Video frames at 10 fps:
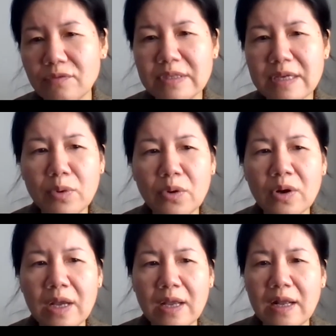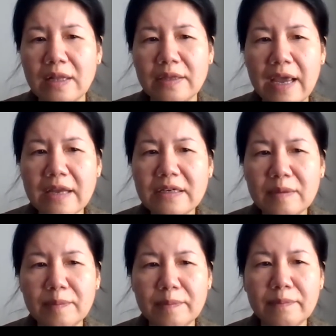For example, the
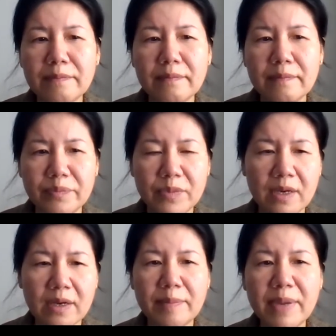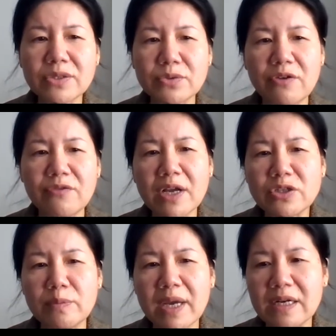antibacterial
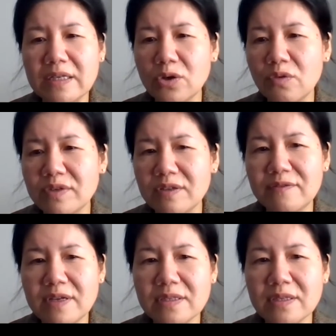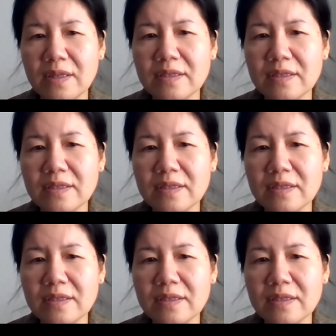functional mechanism of defense,